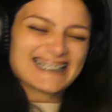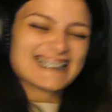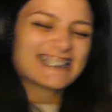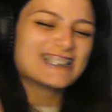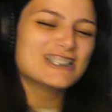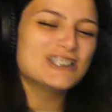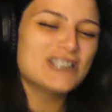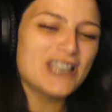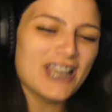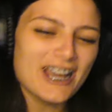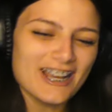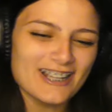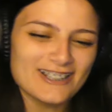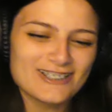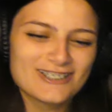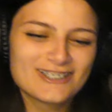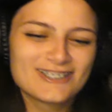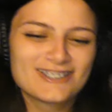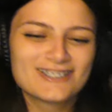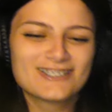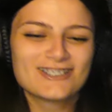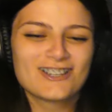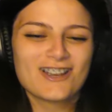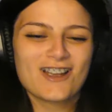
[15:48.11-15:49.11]

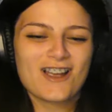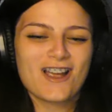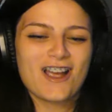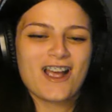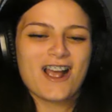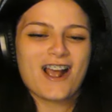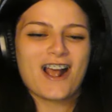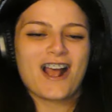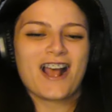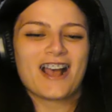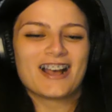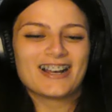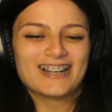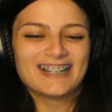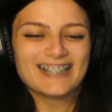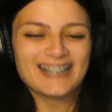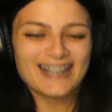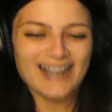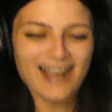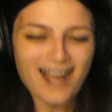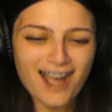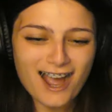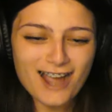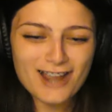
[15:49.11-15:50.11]
Yes.
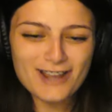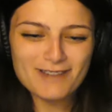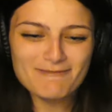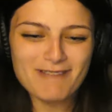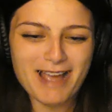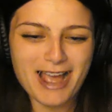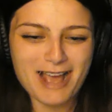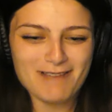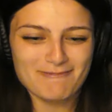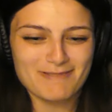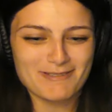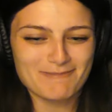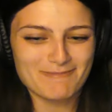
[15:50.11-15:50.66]
I am happy